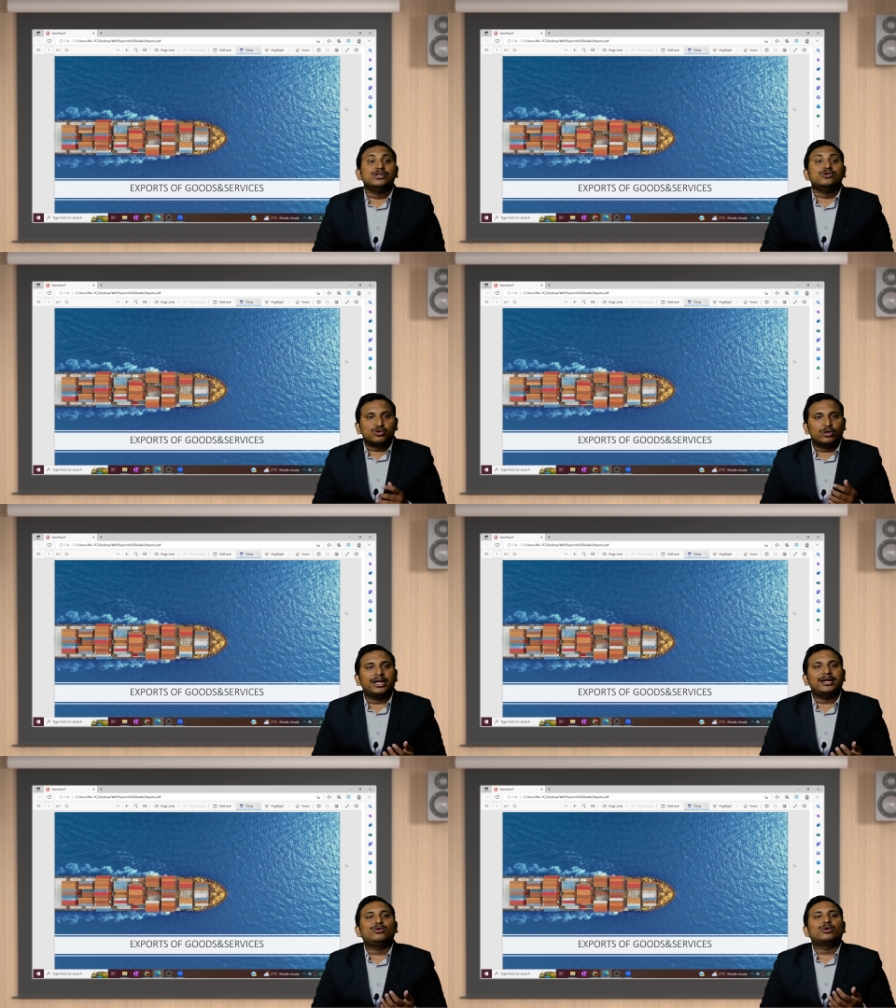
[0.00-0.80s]
so
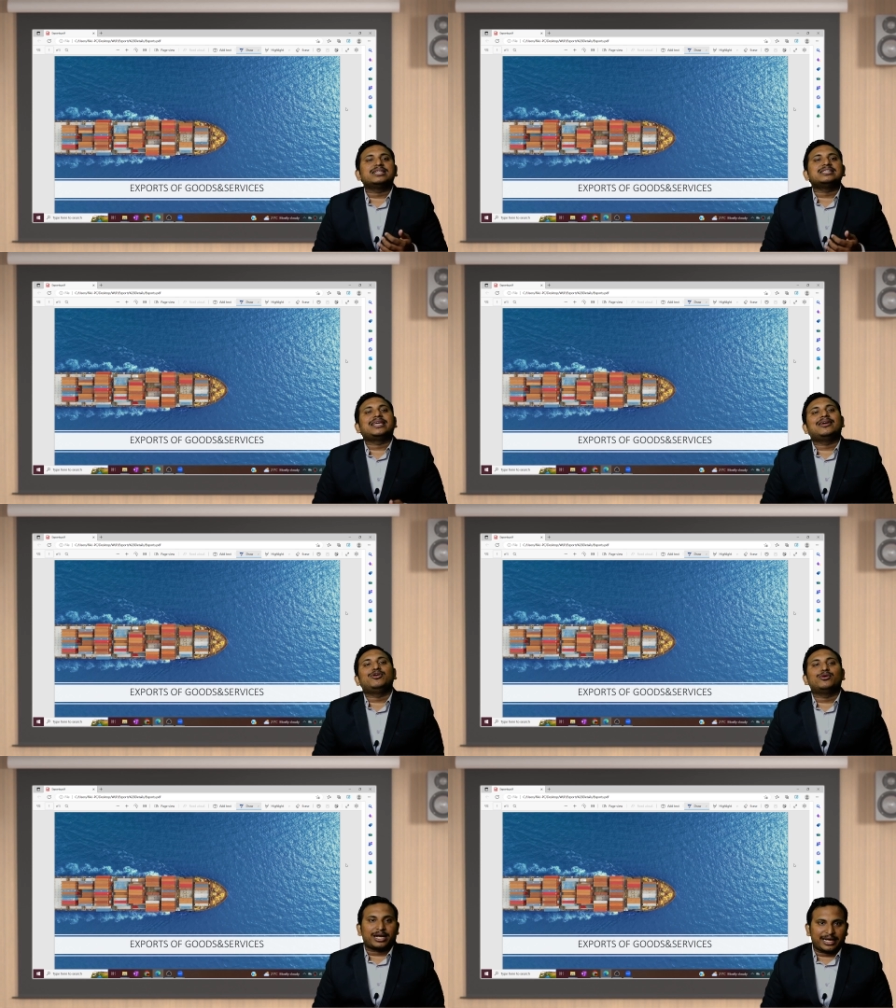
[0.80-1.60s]
that you can save
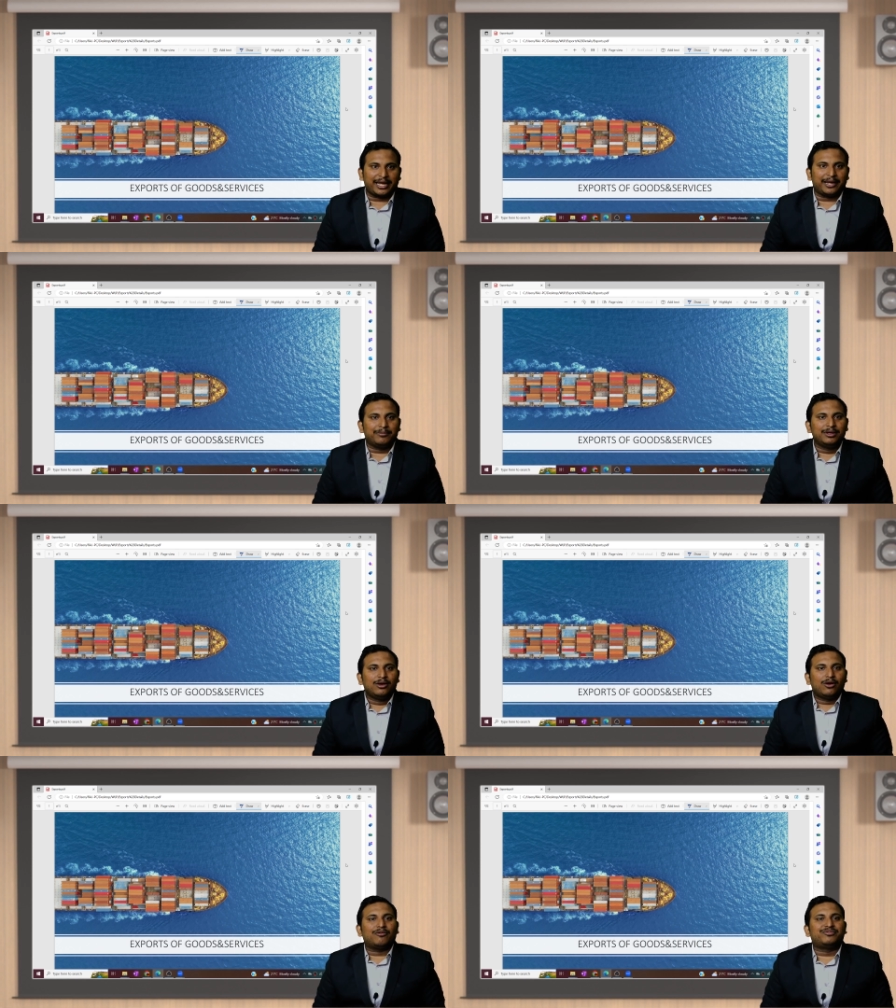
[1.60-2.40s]
your time
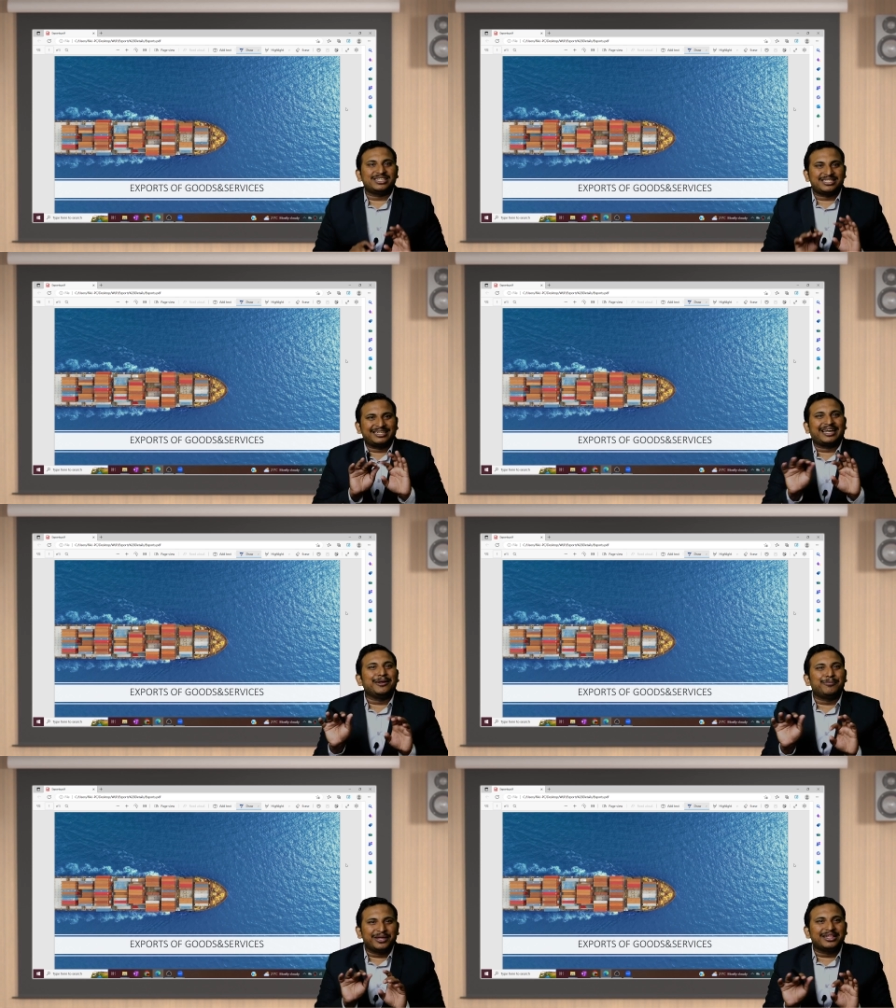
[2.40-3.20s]
of just
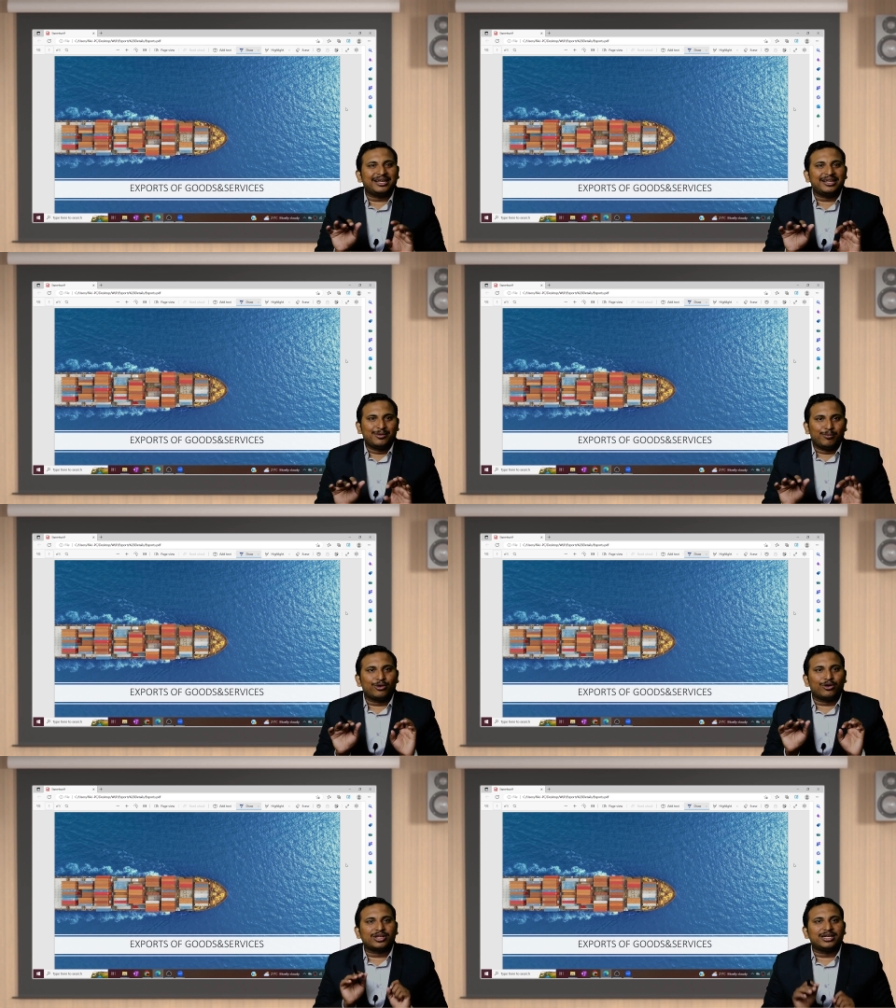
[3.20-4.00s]
typing the
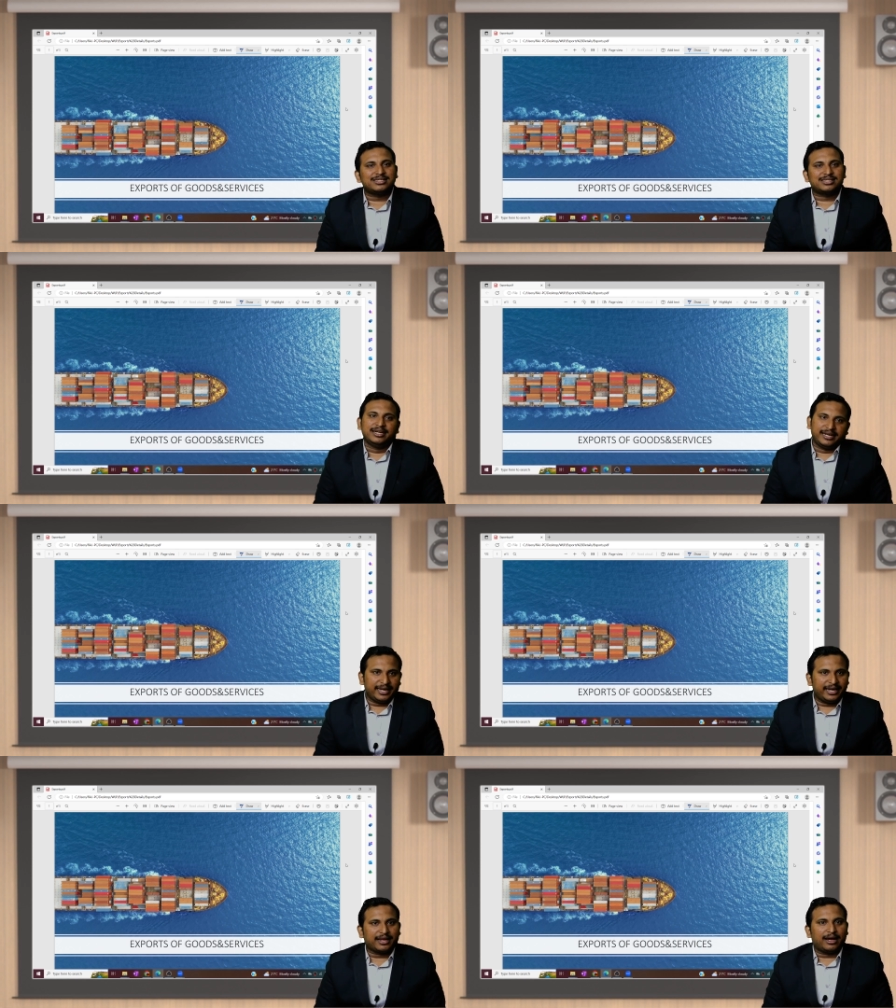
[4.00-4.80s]
monotonous
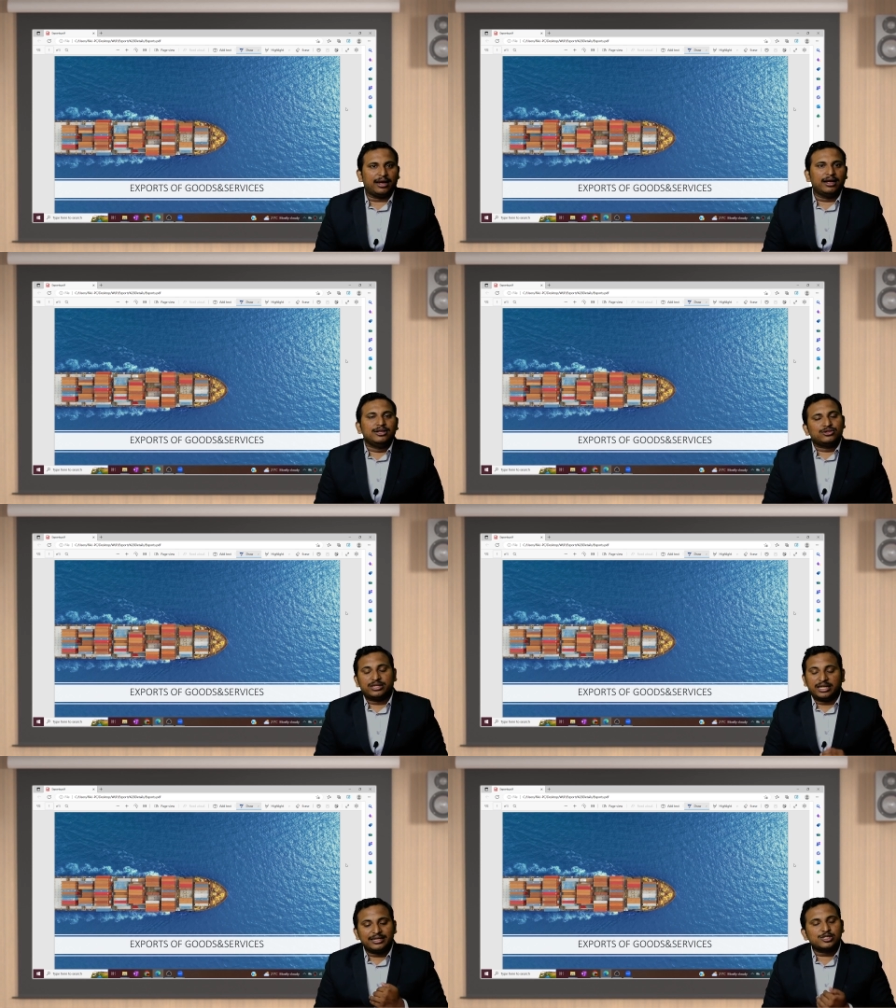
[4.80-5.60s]
data. So
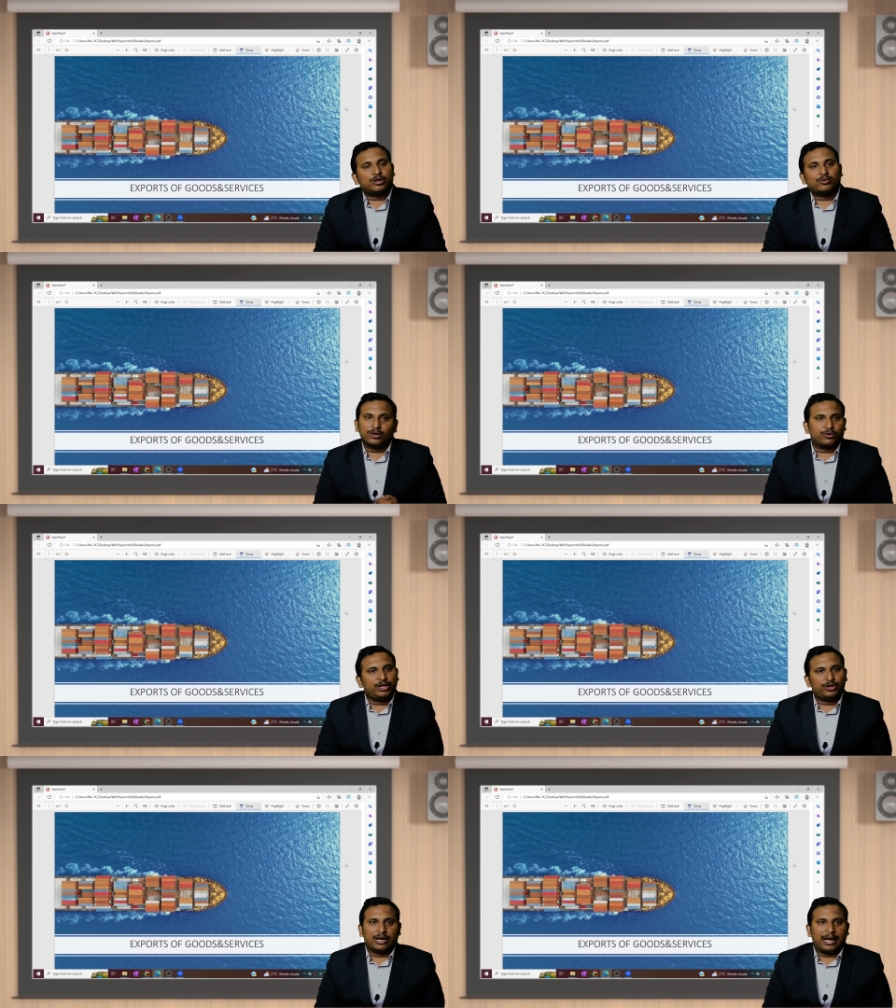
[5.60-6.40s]
that is what
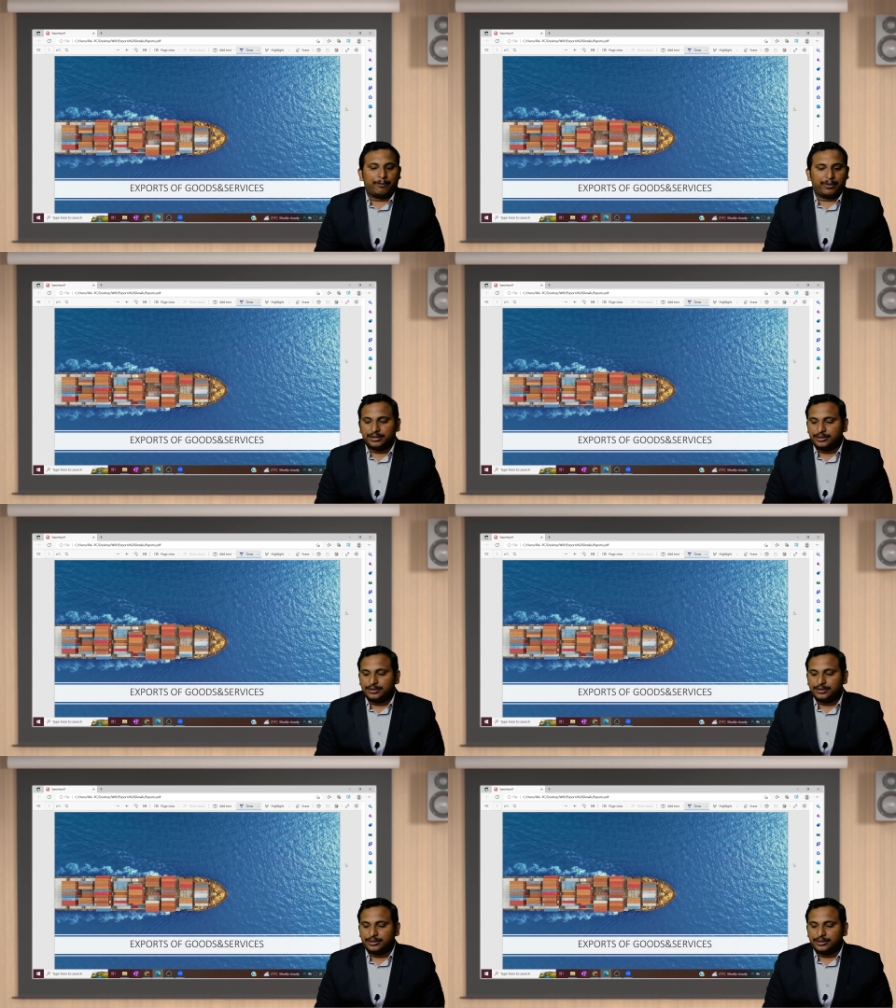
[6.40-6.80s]
going to happen.